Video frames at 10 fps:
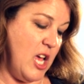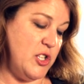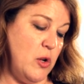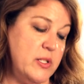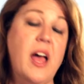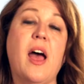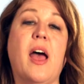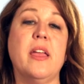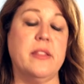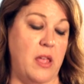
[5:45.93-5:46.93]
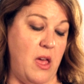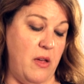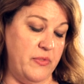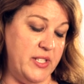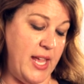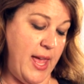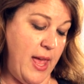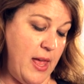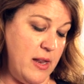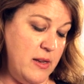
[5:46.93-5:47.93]
I chose a height of
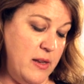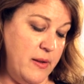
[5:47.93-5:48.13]
10